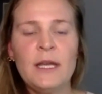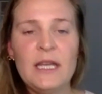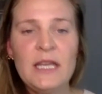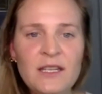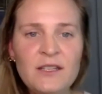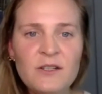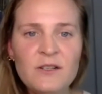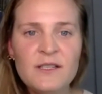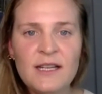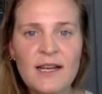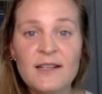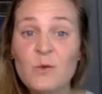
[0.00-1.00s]

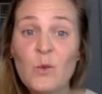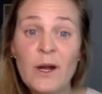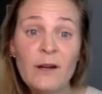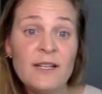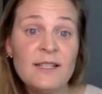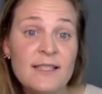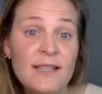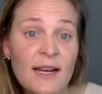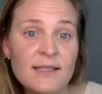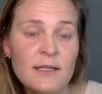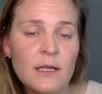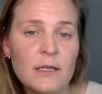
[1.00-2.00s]
intersects, where it
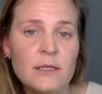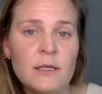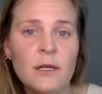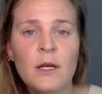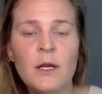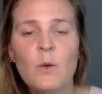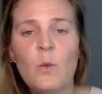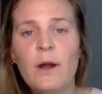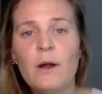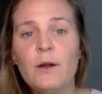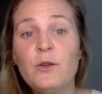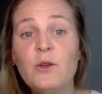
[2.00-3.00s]
doesn't,
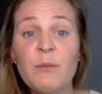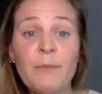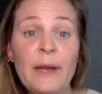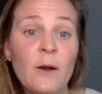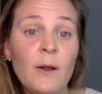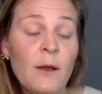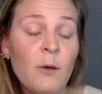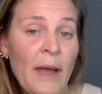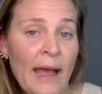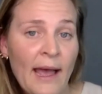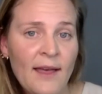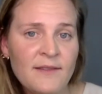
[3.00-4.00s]
where you can parallel
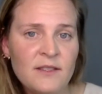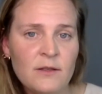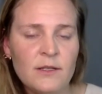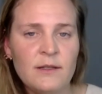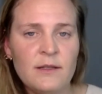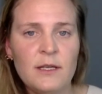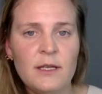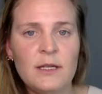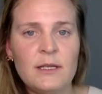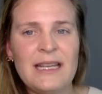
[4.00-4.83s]
past certain things,